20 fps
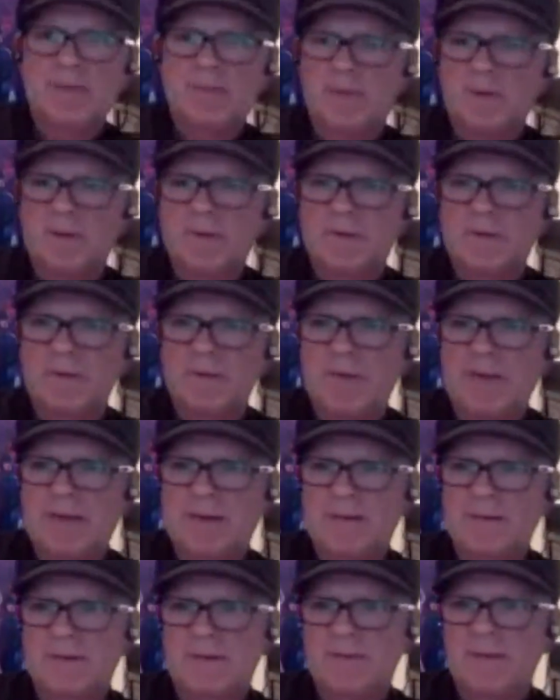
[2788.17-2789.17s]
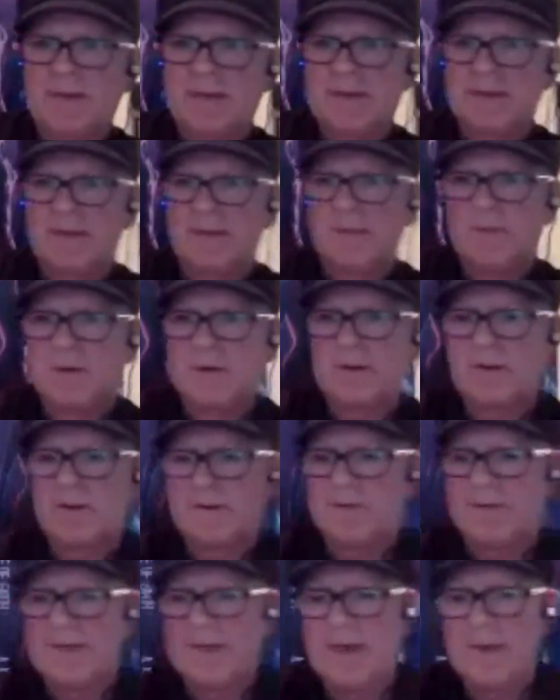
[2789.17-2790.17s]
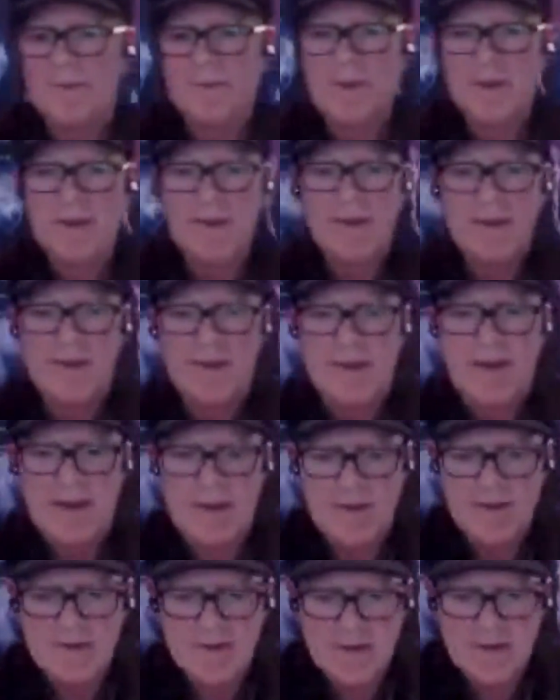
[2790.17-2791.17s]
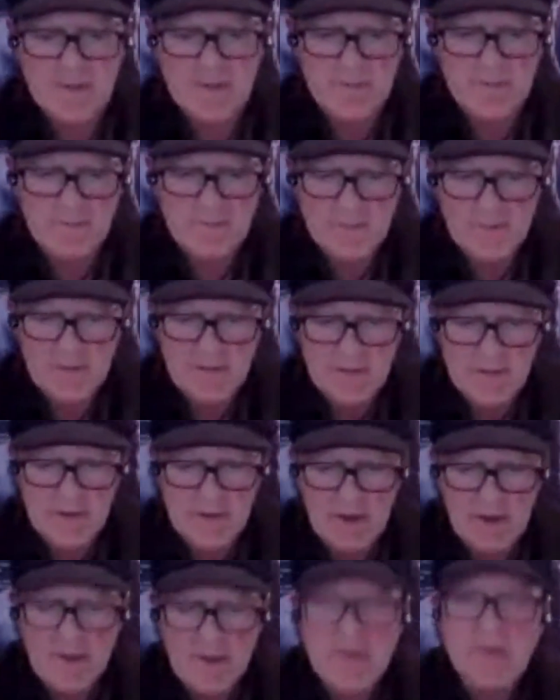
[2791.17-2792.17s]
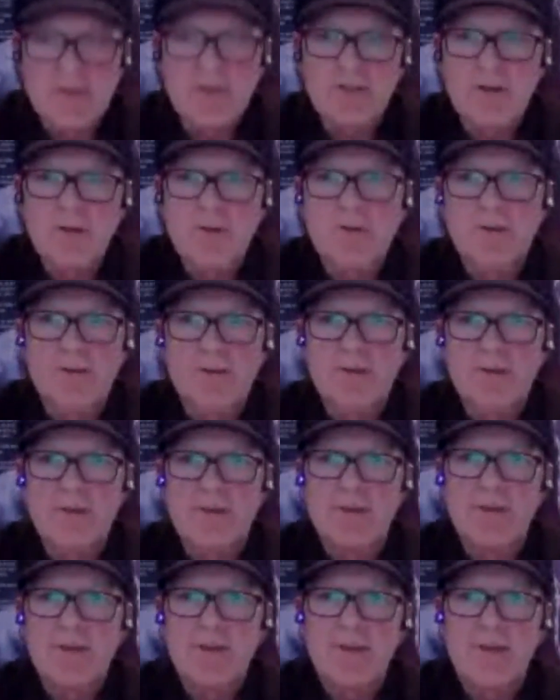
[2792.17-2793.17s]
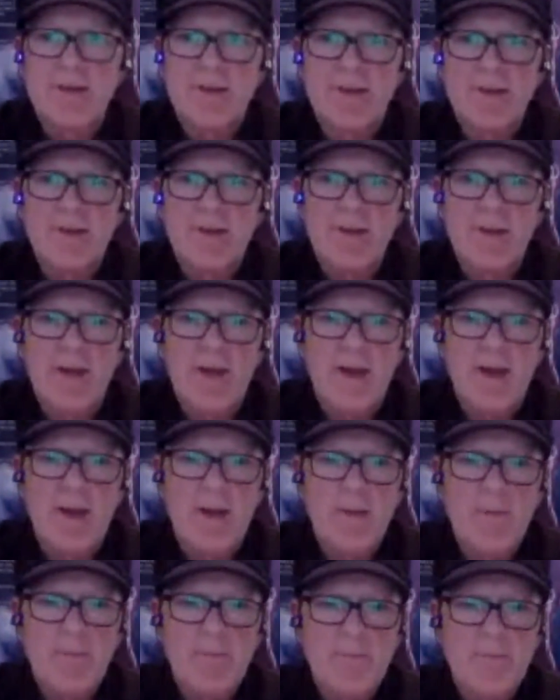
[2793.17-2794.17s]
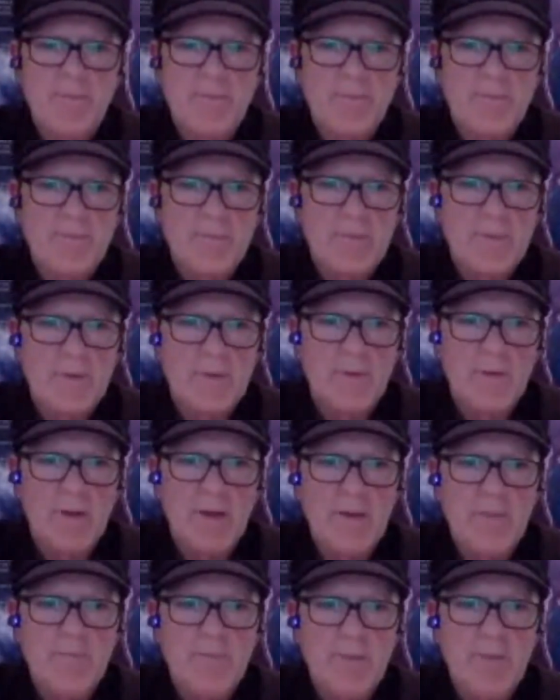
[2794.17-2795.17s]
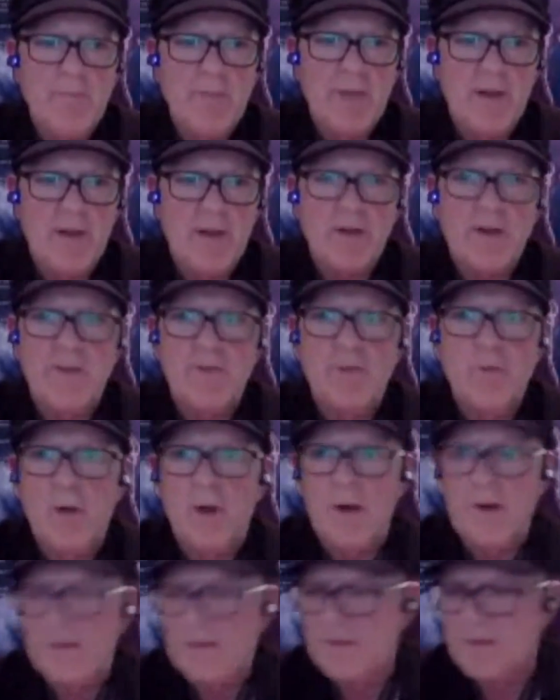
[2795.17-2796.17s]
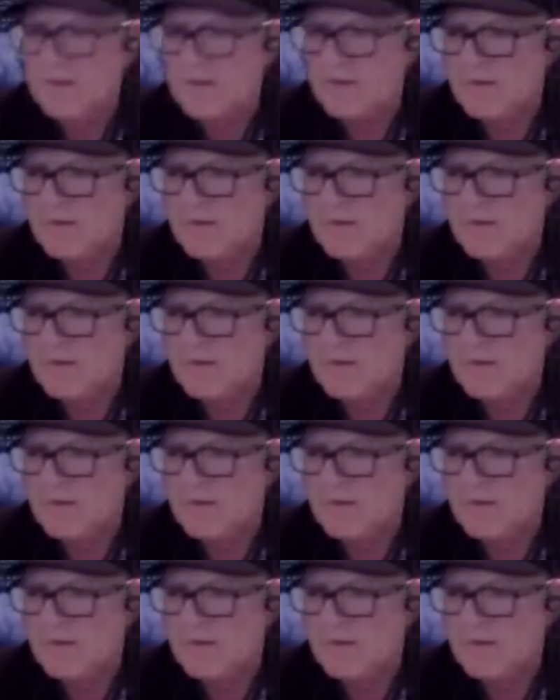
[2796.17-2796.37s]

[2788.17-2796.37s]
the back book, the back of the book cover. Yeah. And I introduced in paragraph 1.